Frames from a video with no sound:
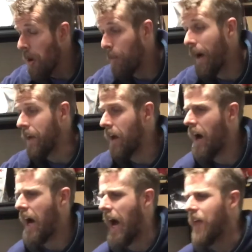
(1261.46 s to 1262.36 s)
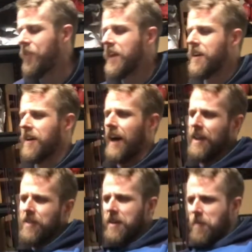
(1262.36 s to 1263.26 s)
But I think
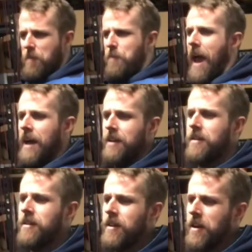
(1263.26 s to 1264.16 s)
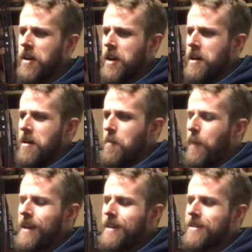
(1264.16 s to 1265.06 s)
Ben
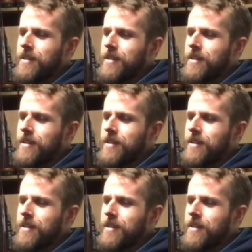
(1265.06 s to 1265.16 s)
did